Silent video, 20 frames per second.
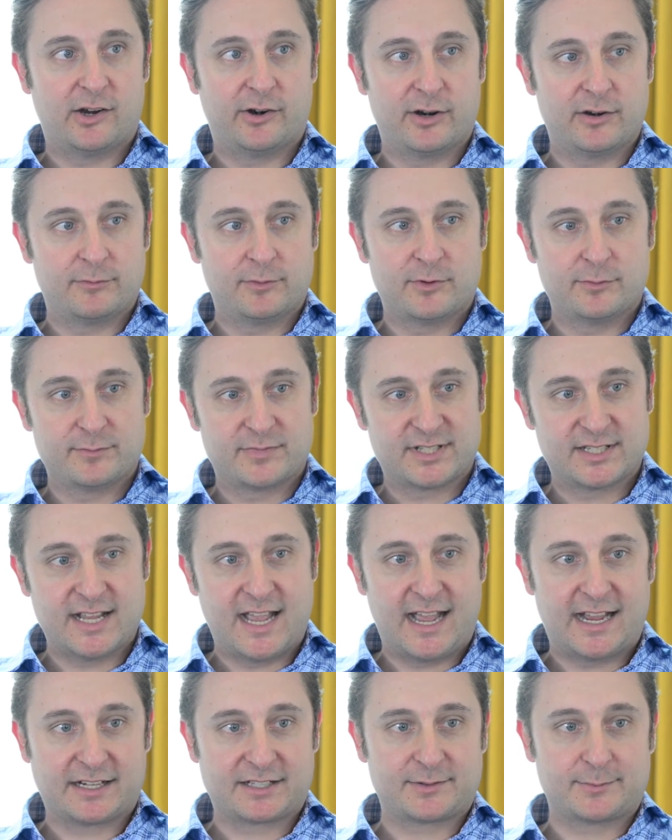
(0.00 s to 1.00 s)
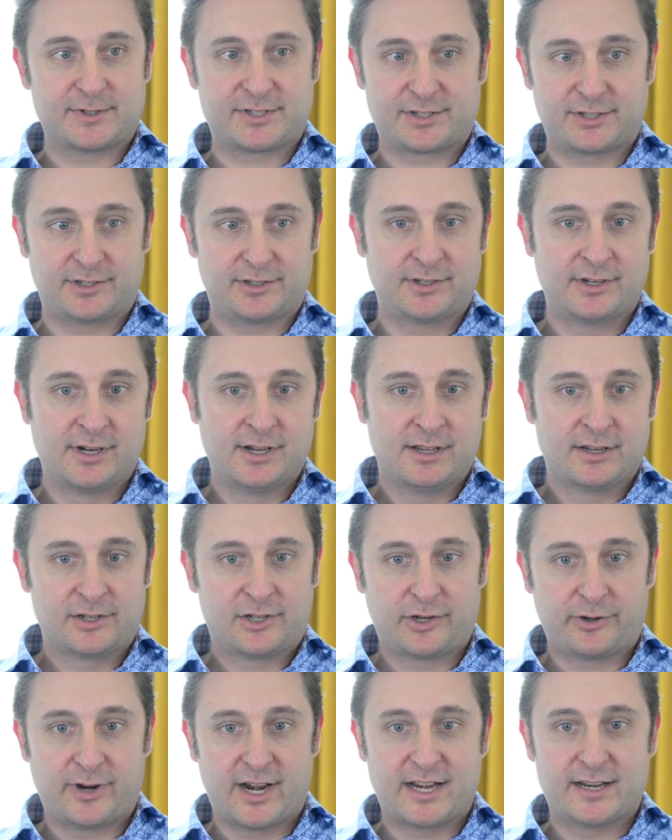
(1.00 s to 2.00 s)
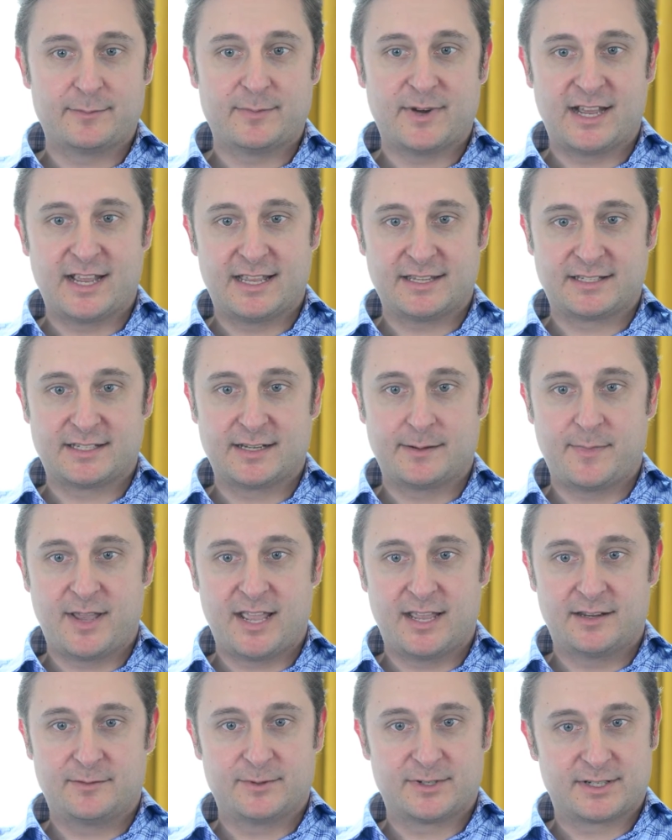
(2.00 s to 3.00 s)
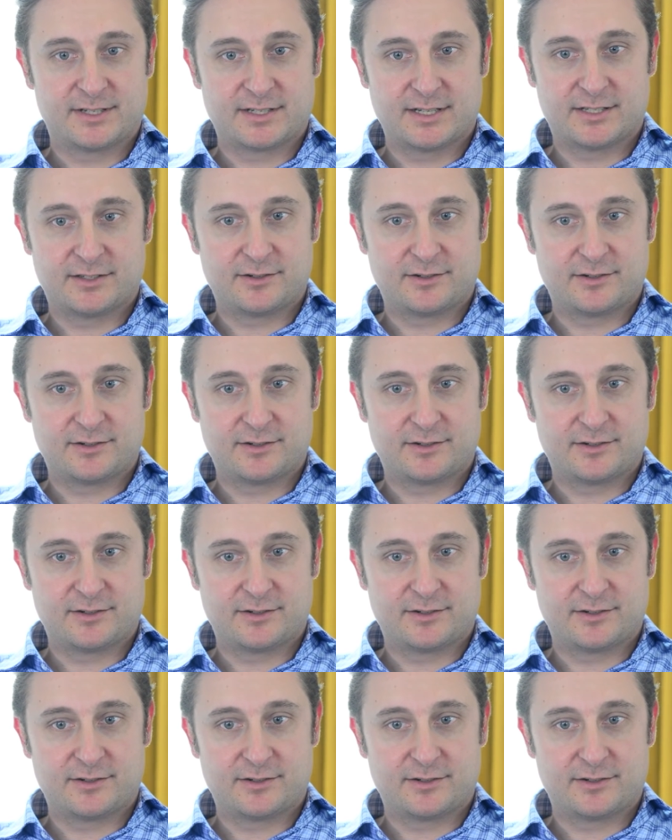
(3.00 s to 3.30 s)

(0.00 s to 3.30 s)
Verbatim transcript: Our in-room snacks, which are curated by NC Made, which is a